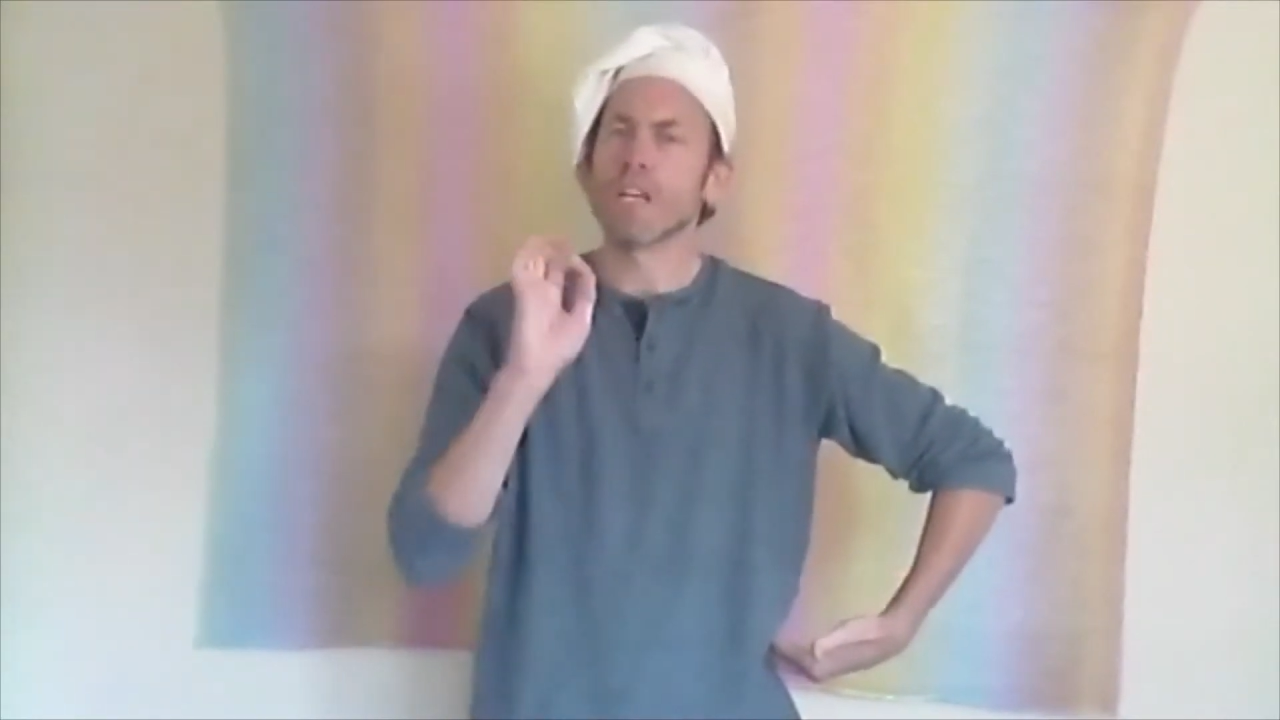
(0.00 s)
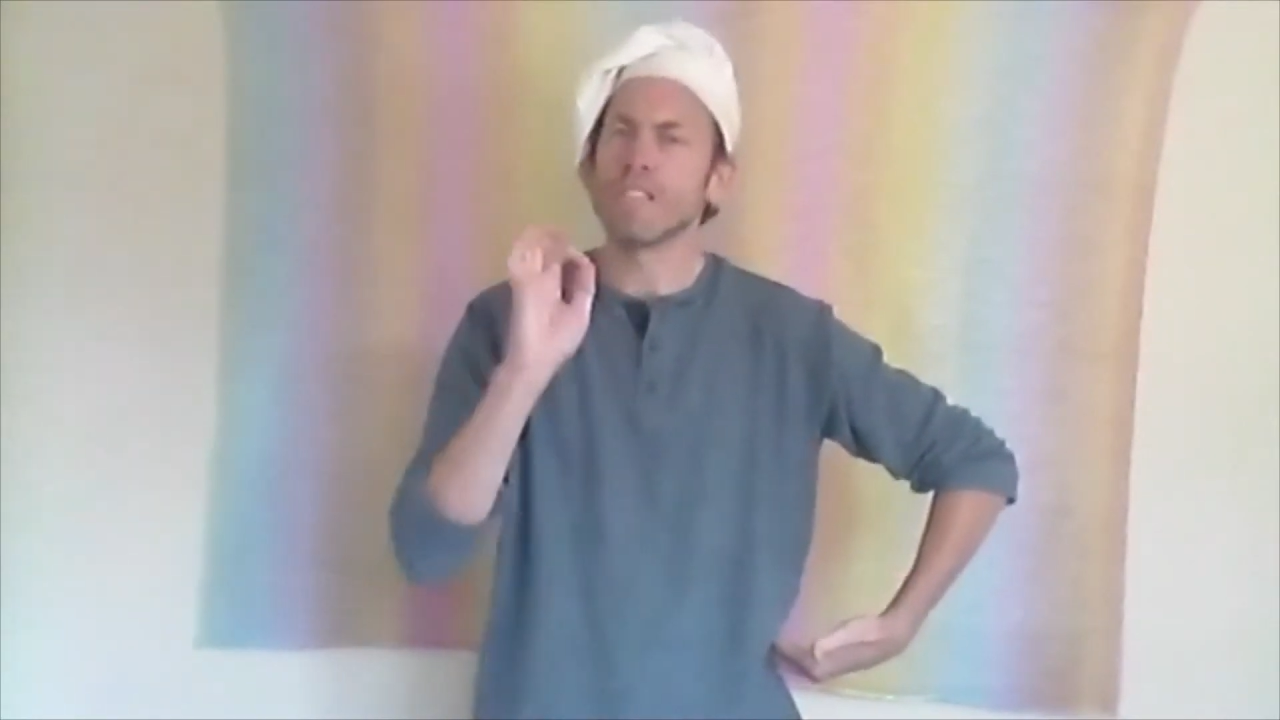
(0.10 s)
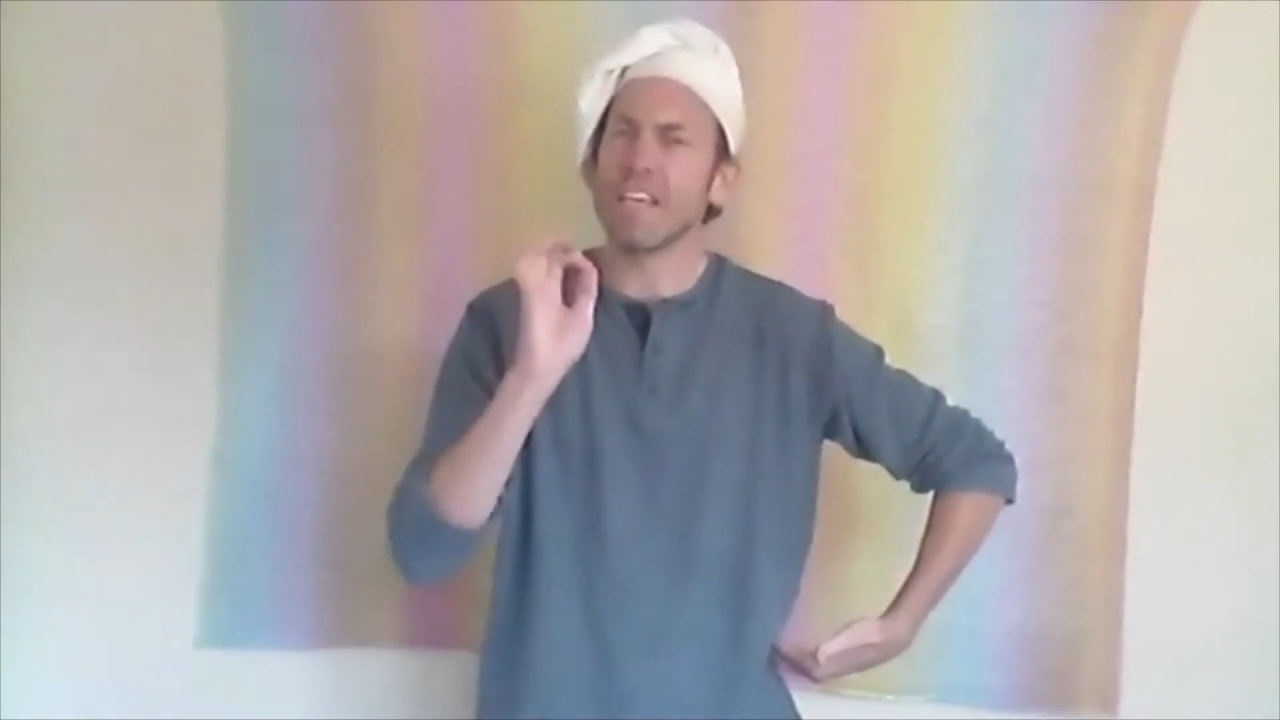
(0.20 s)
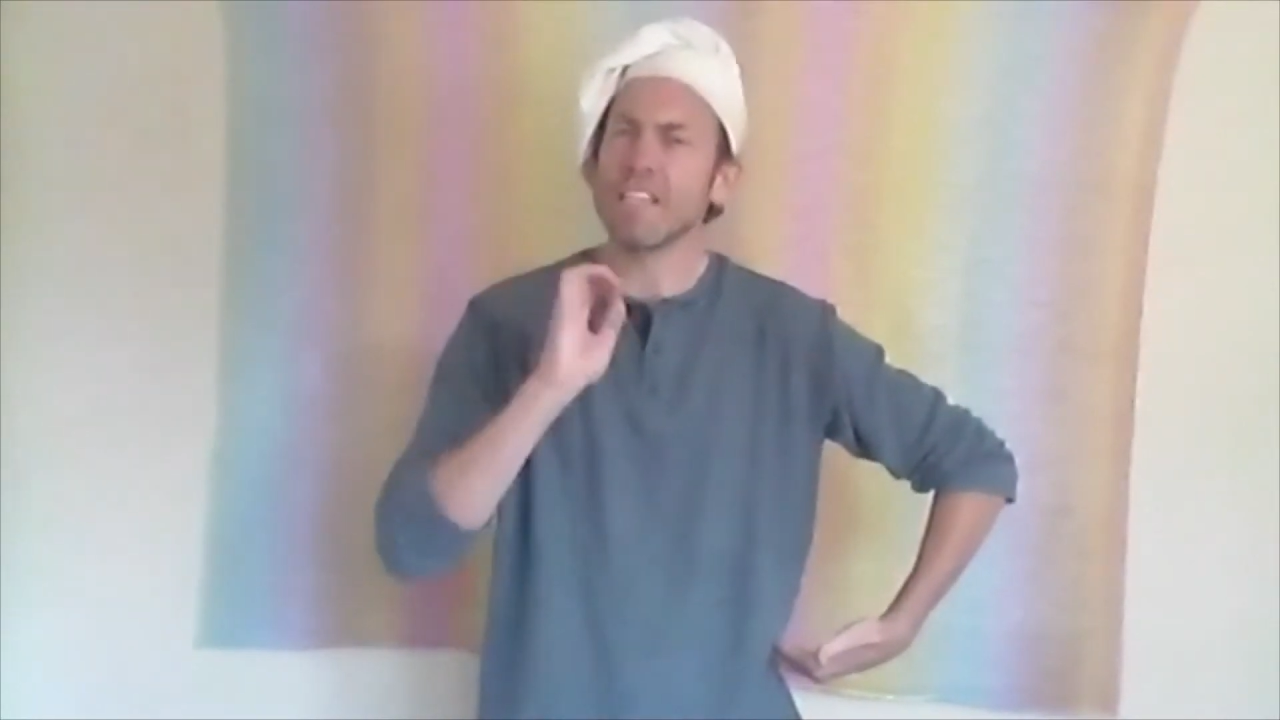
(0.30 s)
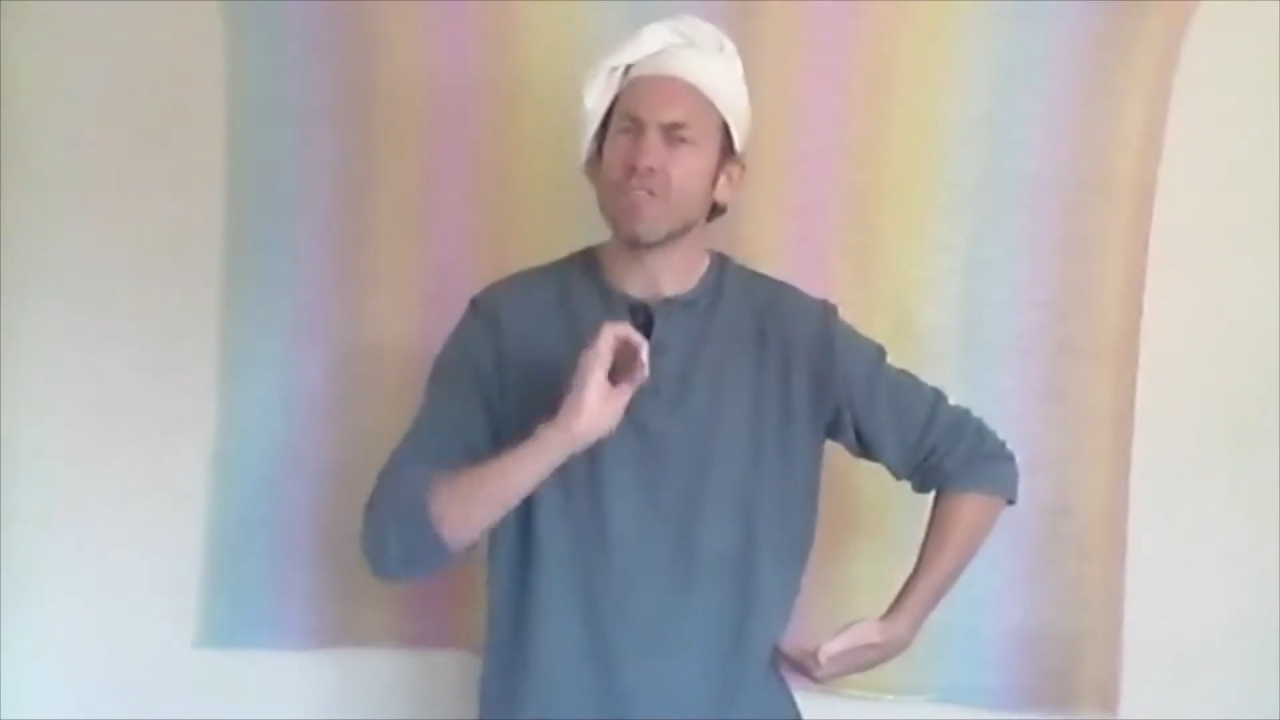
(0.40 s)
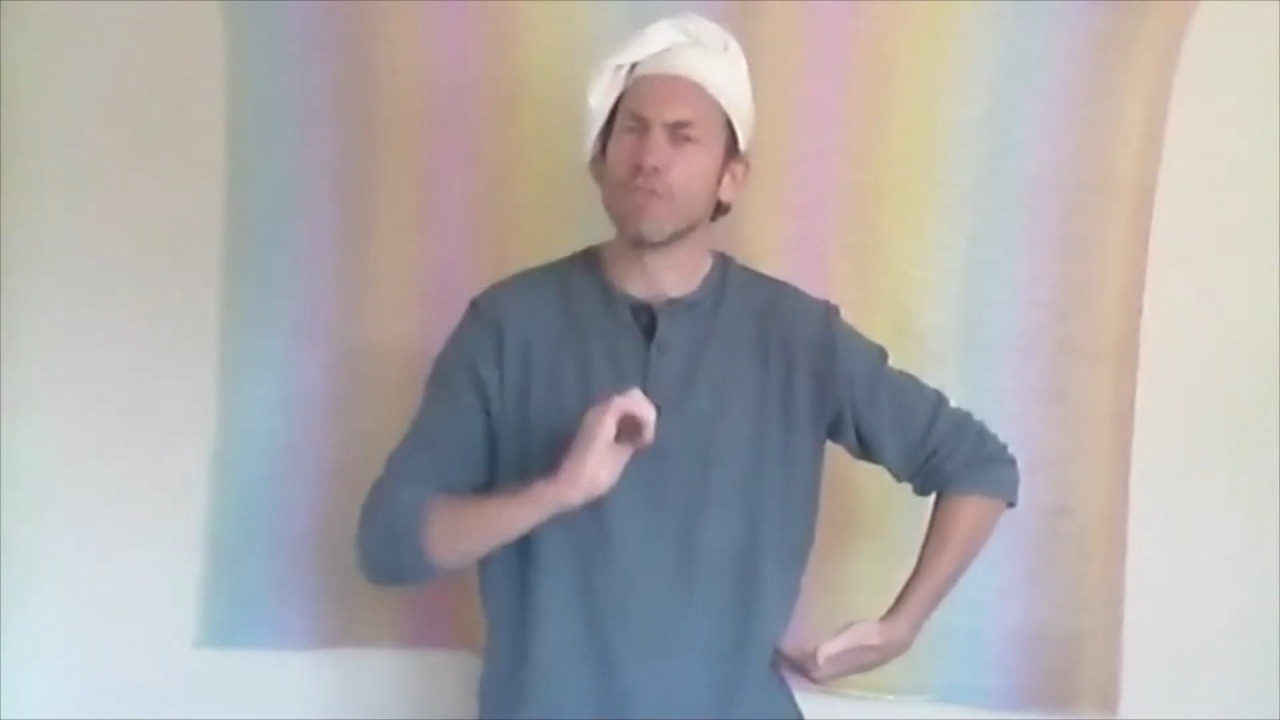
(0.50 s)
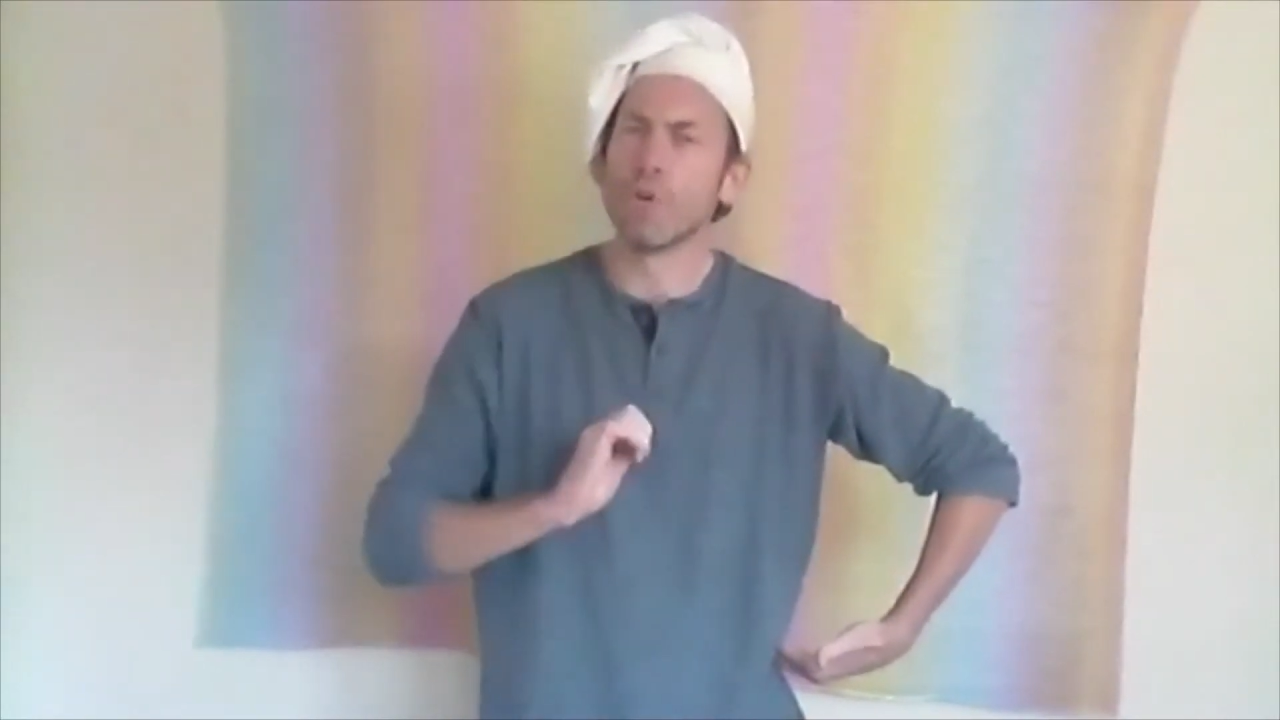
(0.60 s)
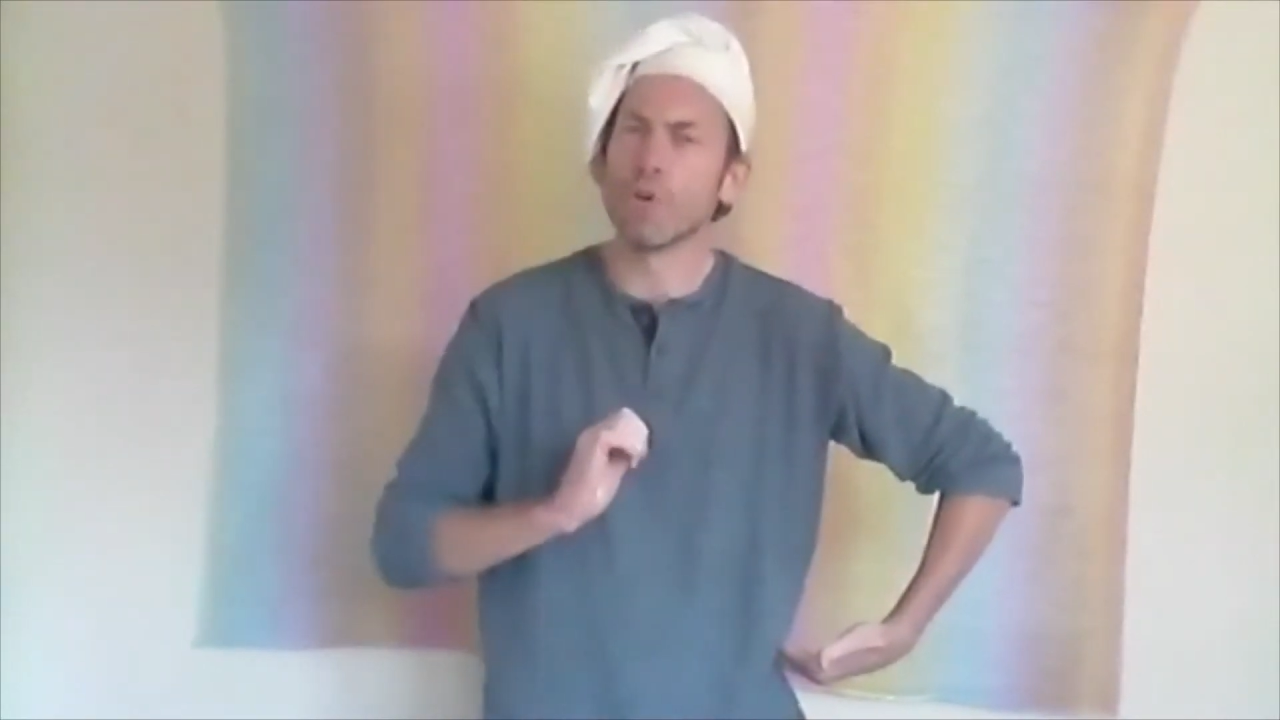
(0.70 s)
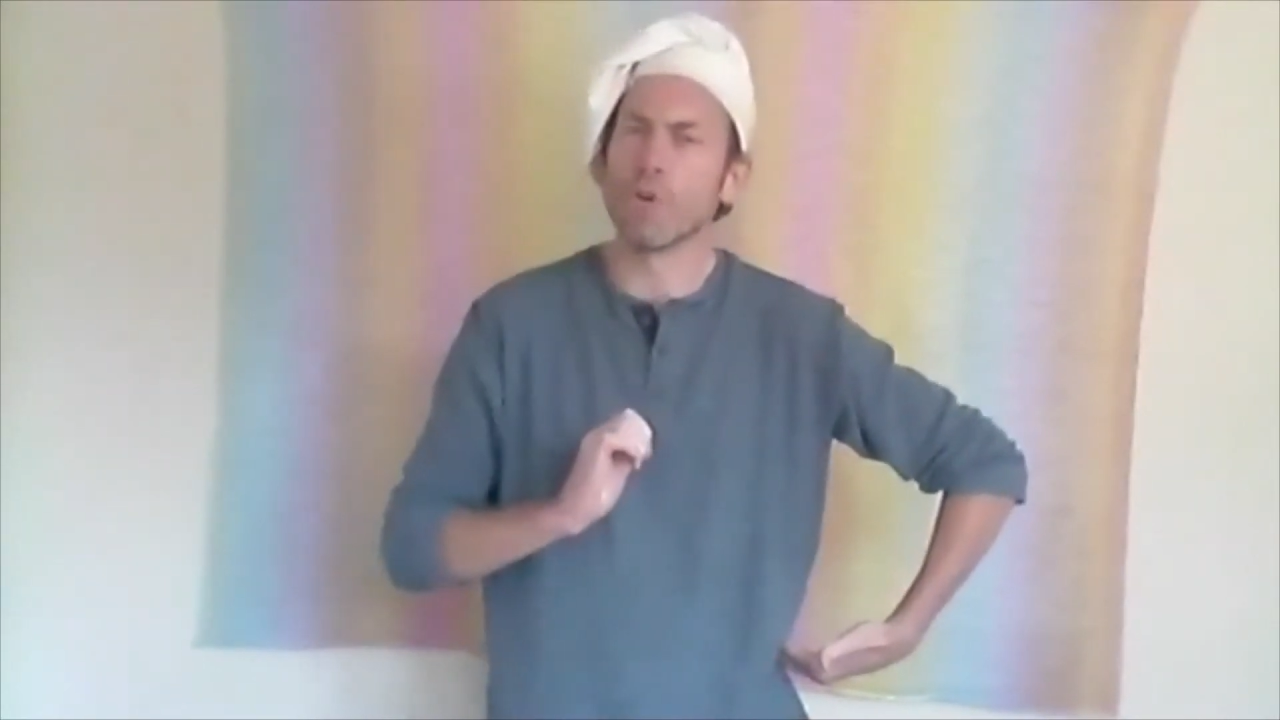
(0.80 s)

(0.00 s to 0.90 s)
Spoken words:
Tastes good